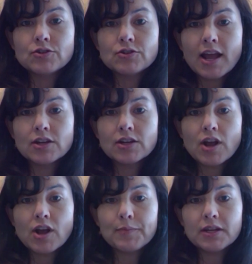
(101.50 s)
drag and
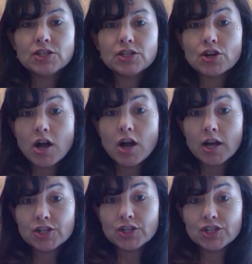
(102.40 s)
drop it into your
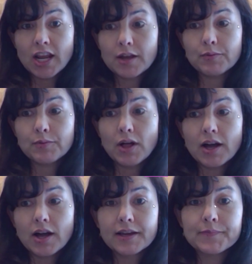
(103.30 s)
on shake
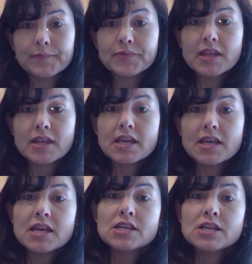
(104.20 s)
block.
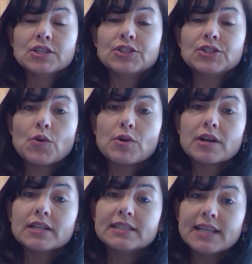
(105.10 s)
So we're
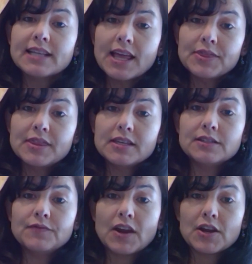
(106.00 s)
going to set this
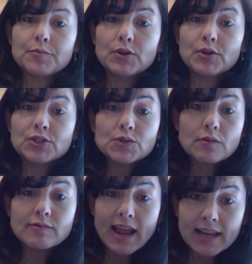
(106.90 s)
variable to a
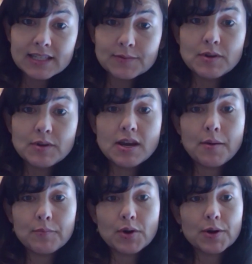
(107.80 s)
random
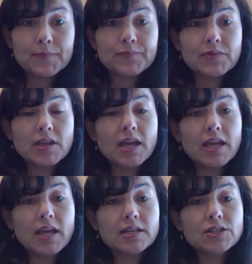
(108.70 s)
number.
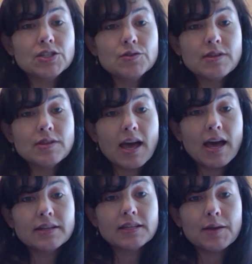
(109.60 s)
And to do
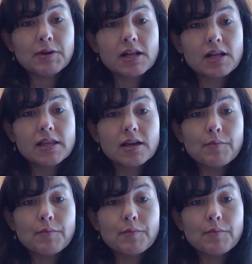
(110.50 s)
that, I'm going to click